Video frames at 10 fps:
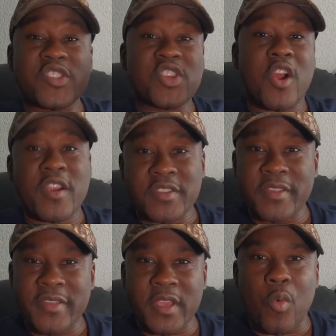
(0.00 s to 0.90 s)
charge
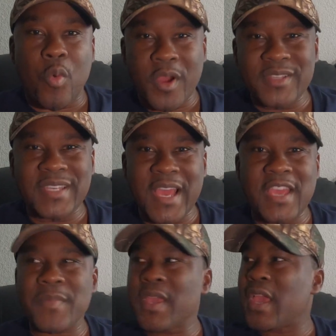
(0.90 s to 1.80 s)
the thing one
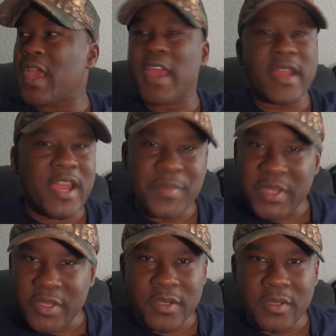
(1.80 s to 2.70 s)
time, and I'd
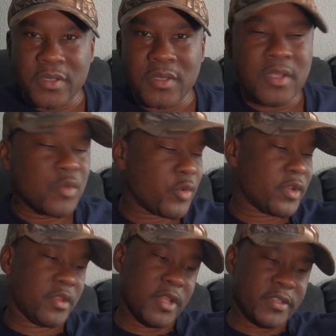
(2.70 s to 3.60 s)
be good.
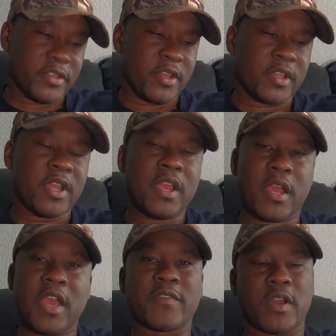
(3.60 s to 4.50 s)
With this thing,
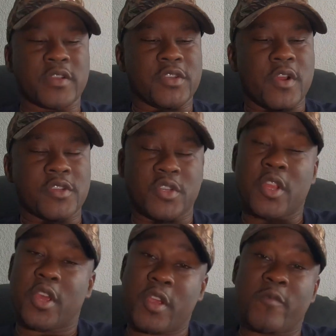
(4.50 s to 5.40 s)
I've got to charge it
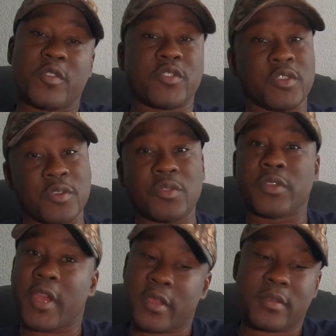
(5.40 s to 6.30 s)
every single
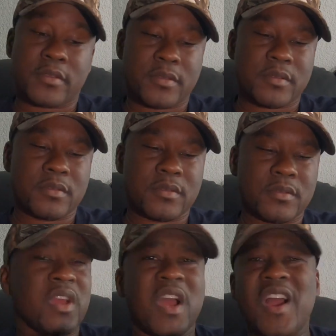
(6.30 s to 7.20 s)
night.
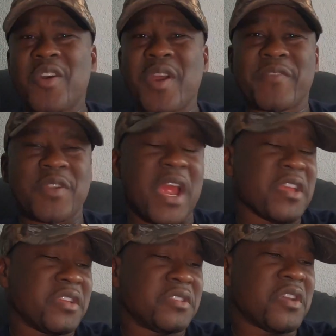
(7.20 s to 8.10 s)
However,
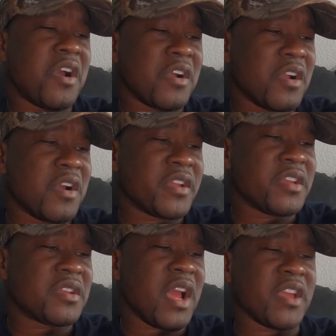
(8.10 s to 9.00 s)
I can talk on
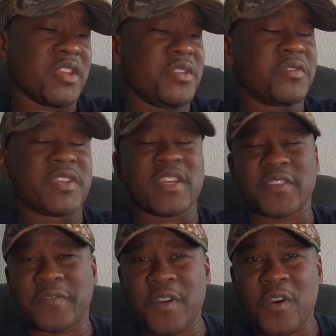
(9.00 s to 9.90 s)
it, I can use it as
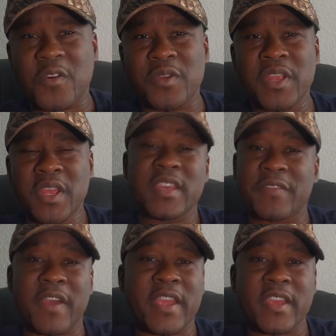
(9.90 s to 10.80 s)
a phone.
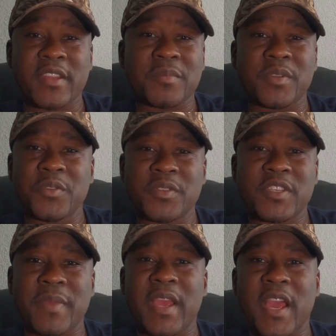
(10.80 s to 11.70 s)
If I end up
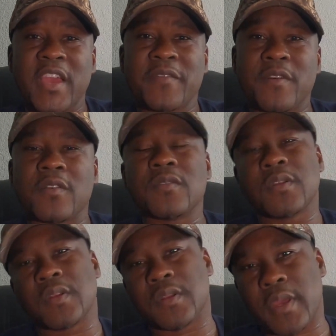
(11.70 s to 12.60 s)
losing my iPhone,
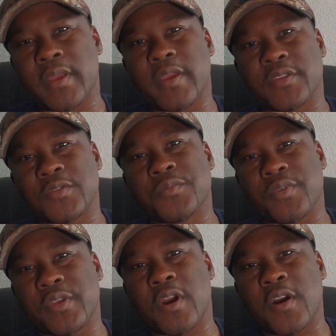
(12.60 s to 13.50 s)
like I do
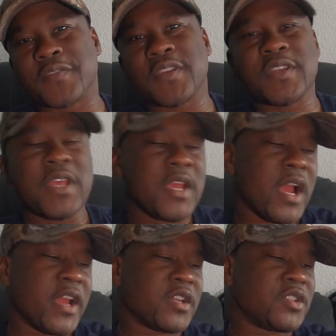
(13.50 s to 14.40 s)
pretty often,
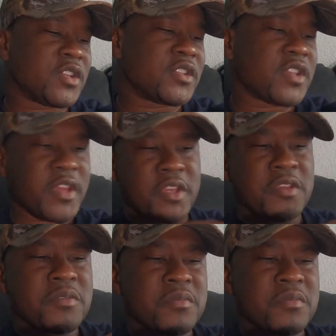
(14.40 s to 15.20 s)
I can just say,